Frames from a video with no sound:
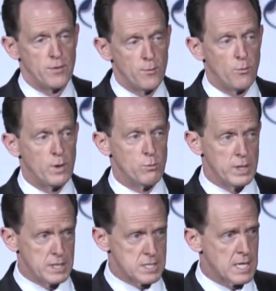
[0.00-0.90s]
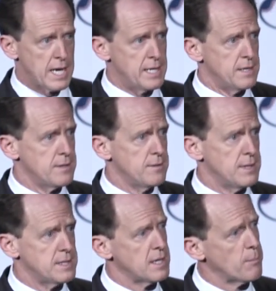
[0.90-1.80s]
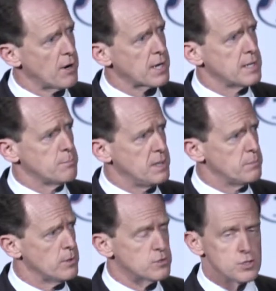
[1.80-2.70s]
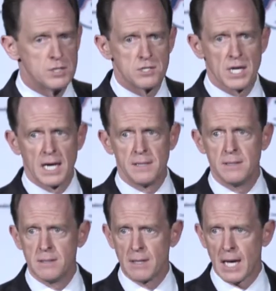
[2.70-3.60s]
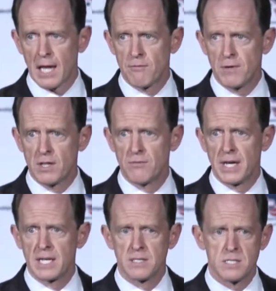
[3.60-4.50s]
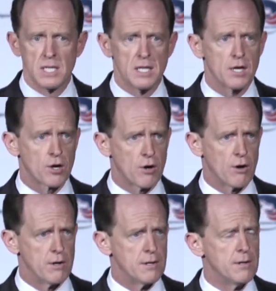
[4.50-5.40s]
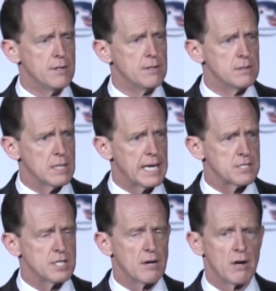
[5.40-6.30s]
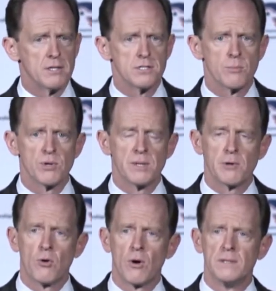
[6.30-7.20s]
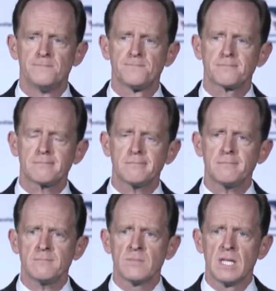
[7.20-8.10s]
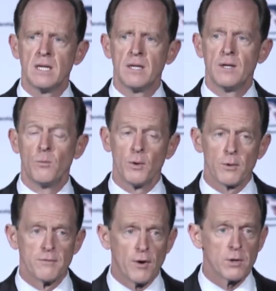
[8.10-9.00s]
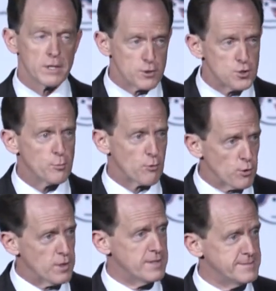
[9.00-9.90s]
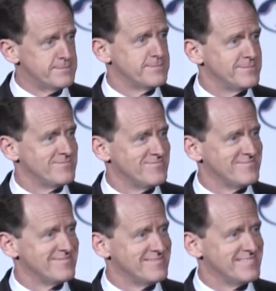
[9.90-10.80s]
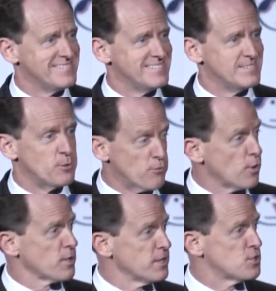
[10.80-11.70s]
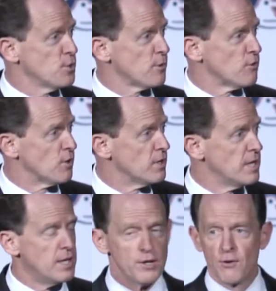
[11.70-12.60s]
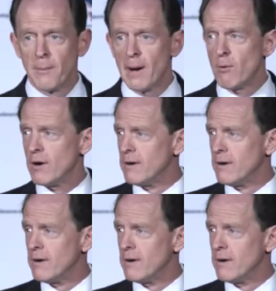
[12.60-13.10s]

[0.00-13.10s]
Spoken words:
when we decided that the American people should decide how to fill the vacancy that occurred last year on the Supreme Court, we were invoking the Schumer rule. We're invoking the Schumer rule. You remember,